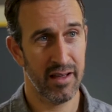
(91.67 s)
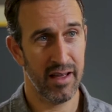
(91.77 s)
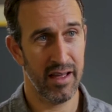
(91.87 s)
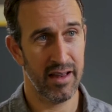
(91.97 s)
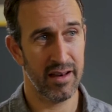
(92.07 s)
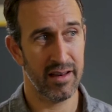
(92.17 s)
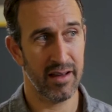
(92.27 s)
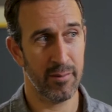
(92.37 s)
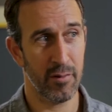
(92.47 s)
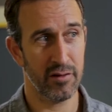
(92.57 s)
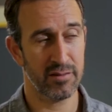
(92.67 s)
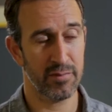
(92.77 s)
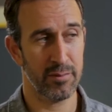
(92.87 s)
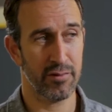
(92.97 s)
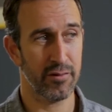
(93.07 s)
And most
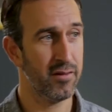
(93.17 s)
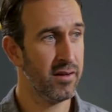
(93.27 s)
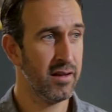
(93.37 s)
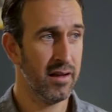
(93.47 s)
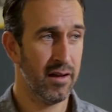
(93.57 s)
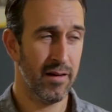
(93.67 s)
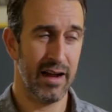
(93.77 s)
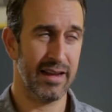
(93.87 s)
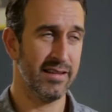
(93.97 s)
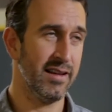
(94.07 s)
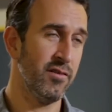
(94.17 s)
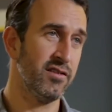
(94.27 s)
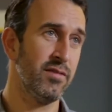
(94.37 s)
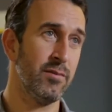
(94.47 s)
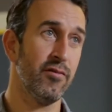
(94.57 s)
people, I can't say
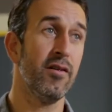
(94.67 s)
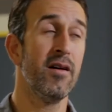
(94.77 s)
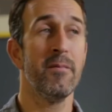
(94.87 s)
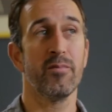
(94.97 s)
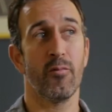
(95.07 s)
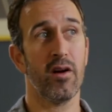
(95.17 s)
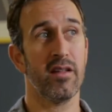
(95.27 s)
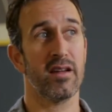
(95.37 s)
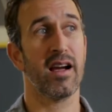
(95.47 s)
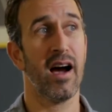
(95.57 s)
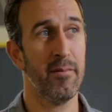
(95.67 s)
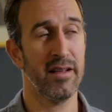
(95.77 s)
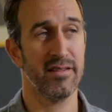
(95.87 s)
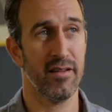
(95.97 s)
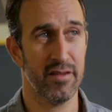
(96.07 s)
most people, one of the
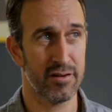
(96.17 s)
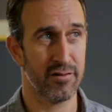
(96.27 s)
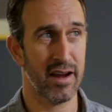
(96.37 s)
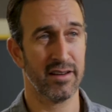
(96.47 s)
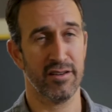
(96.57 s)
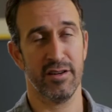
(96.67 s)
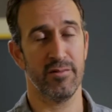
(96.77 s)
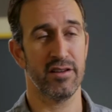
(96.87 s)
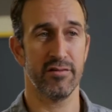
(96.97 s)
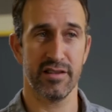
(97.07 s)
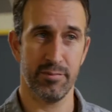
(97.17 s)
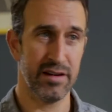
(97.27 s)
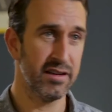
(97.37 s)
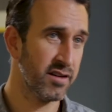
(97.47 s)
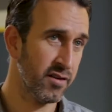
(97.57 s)
comments of the director, she would do a
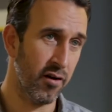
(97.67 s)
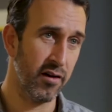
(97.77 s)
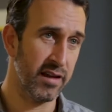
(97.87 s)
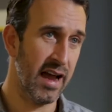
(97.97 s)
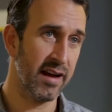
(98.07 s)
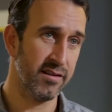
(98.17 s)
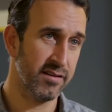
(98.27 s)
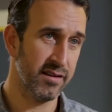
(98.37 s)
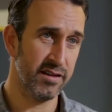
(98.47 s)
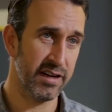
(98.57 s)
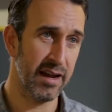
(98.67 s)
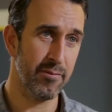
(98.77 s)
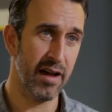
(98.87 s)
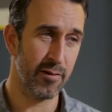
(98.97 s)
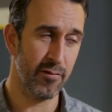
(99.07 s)
speech to all the actors, and she came
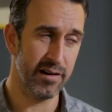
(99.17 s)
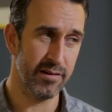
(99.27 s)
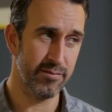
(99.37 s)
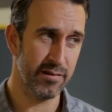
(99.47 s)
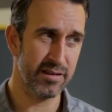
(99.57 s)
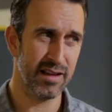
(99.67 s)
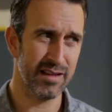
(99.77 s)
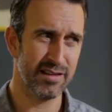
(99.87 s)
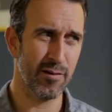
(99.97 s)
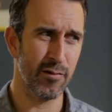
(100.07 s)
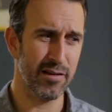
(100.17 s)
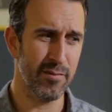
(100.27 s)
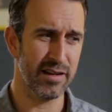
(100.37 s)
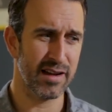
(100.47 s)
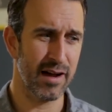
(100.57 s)
back one, it's still one of the
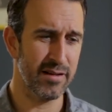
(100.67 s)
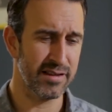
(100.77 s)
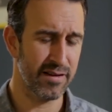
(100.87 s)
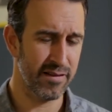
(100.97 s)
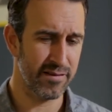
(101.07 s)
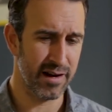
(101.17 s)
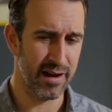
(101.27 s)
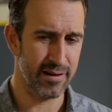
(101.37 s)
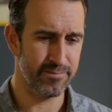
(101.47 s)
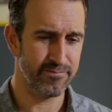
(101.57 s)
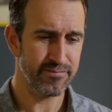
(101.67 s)
best comments I've ever gotten,